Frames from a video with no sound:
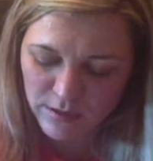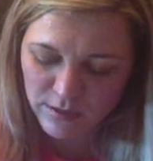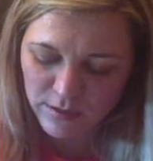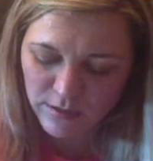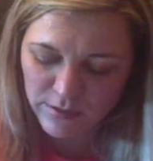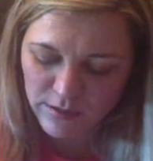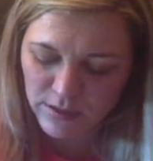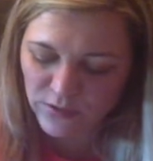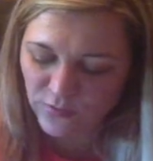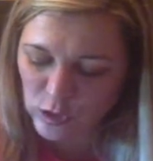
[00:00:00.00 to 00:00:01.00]
in
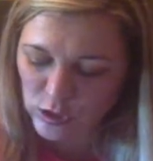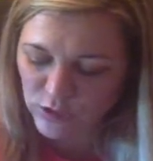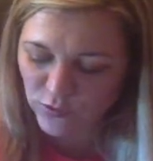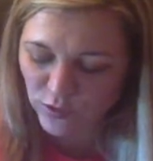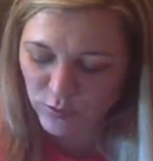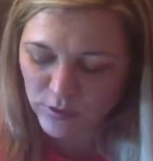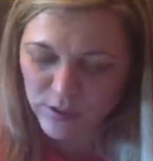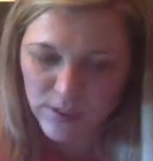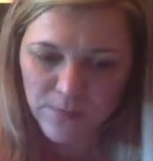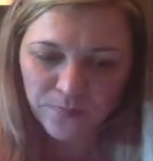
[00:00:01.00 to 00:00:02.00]
dBs versus
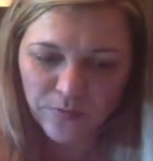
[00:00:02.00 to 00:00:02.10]
frequency,